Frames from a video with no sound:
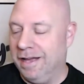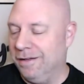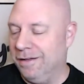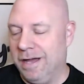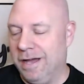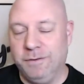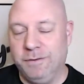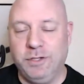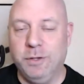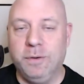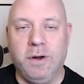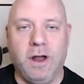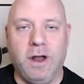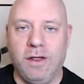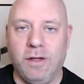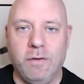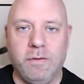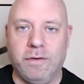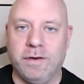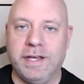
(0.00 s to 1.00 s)
would do it
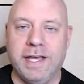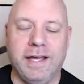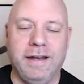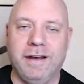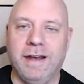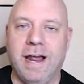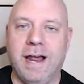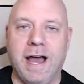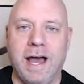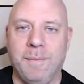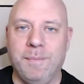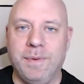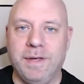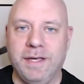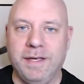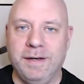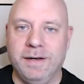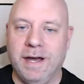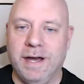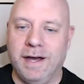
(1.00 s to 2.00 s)
all over again in a
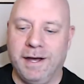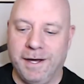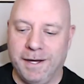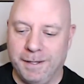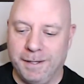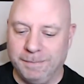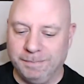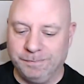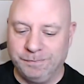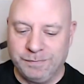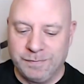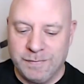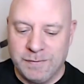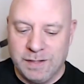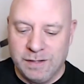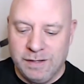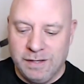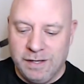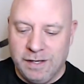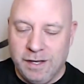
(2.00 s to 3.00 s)
heartbeat.
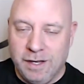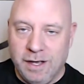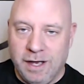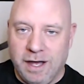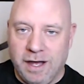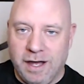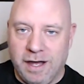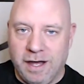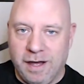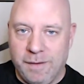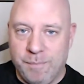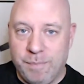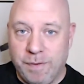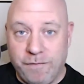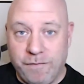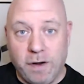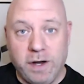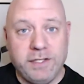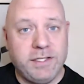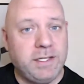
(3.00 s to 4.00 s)

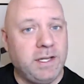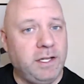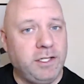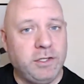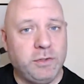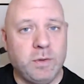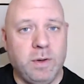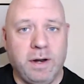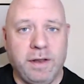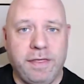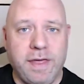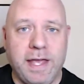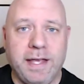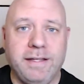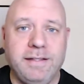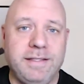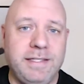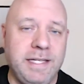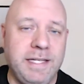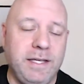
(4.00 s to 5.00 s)
But first, I just want to
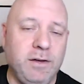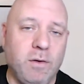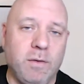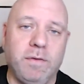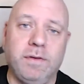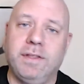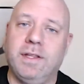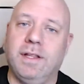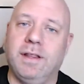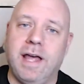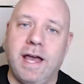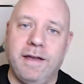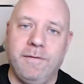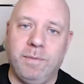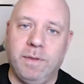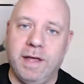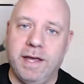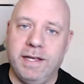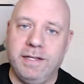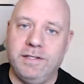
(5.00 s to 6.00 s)
thank Dean over at the Live
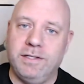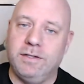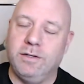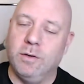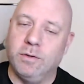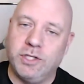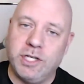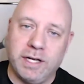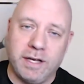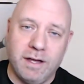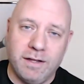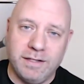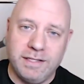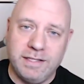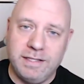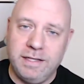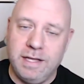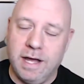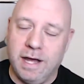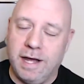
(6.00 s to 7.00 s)
Place. Go check out
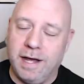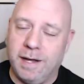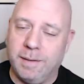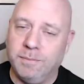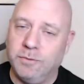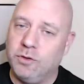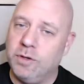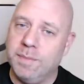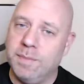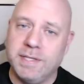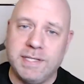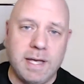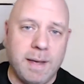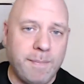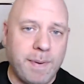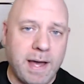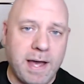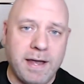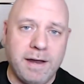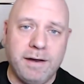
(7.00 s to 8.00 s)
Dreamers
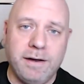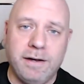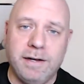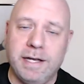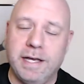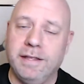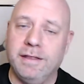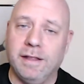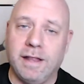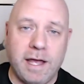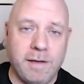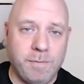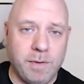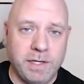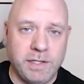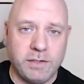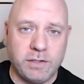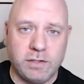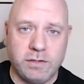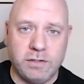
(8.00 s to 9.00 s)
Empire and
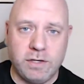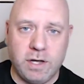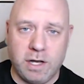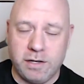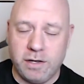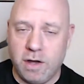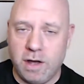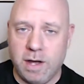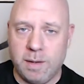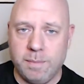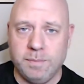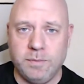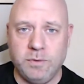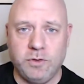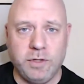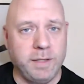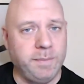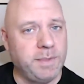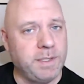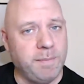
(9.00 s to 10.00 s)
theliveplace.com.
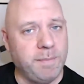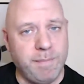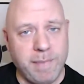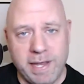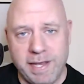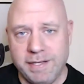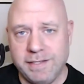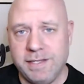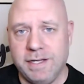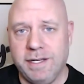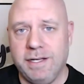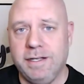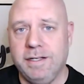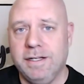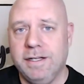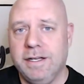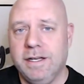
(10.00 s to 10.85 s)
Dream's amazing.